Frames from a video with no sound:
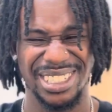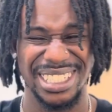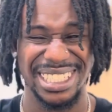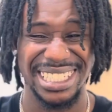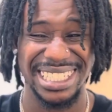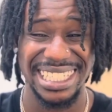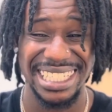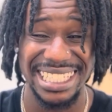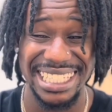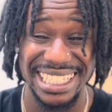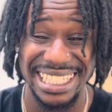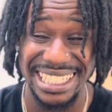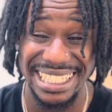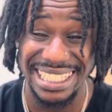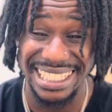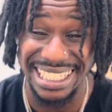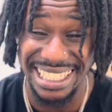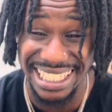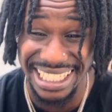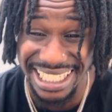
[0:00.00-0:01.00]

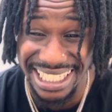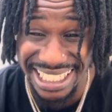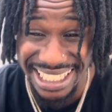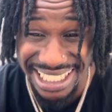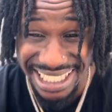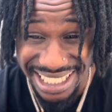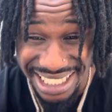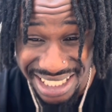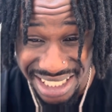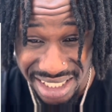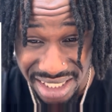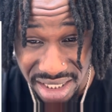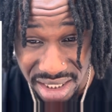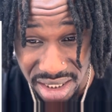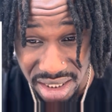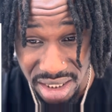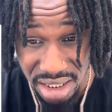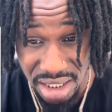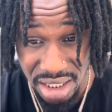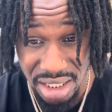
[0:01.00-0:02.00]
DDT.
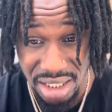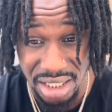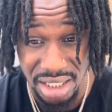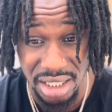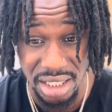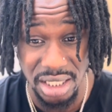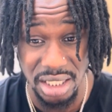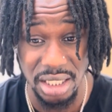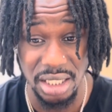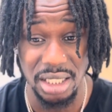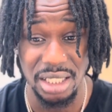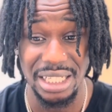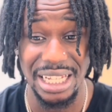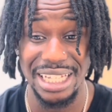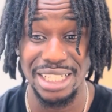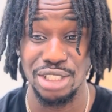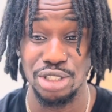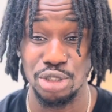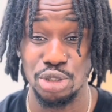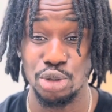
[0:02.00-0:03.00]
That's
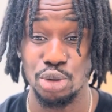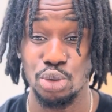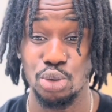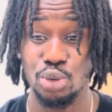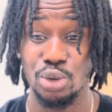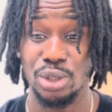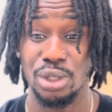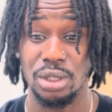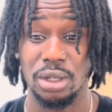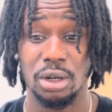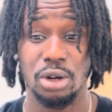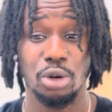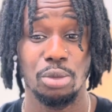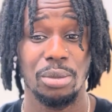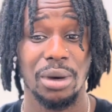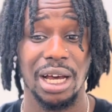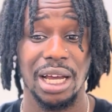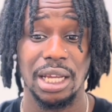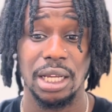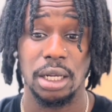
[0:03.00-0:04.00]
dude. Oh
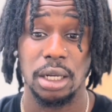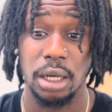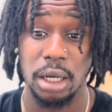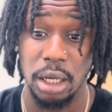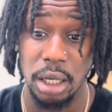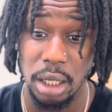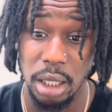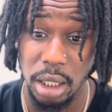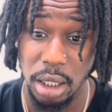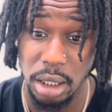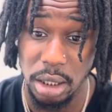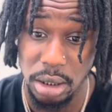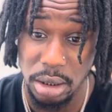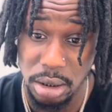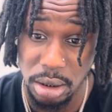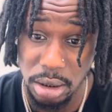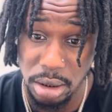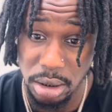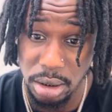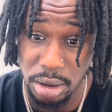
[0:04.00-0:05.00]
my god.
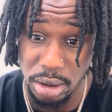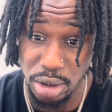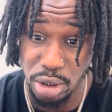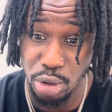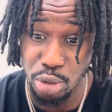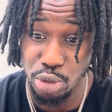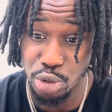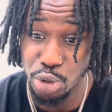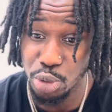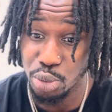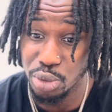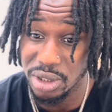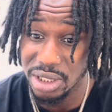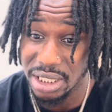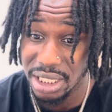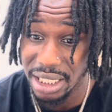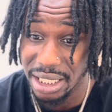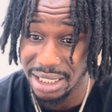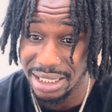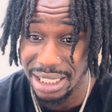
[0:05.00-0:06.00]
Don't do
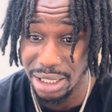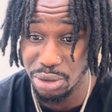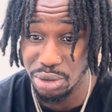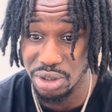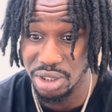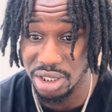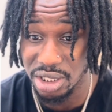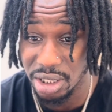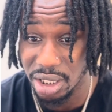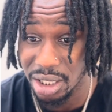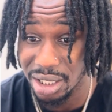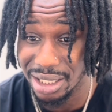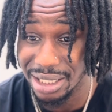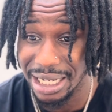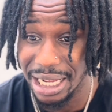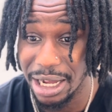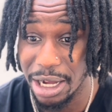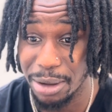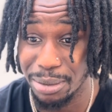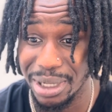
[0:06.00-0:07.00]
ticks. I was young,
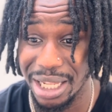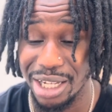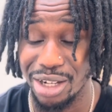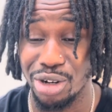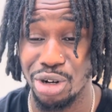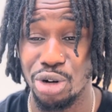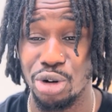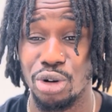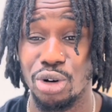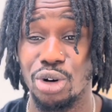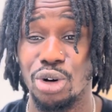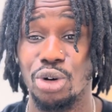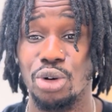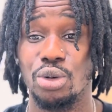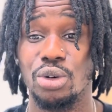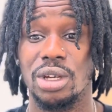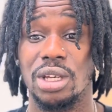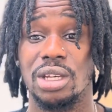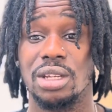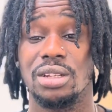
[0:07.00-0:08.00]
now I'm like Hulk
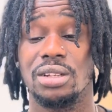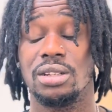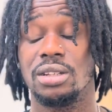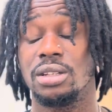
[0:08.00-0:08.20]
Hogan.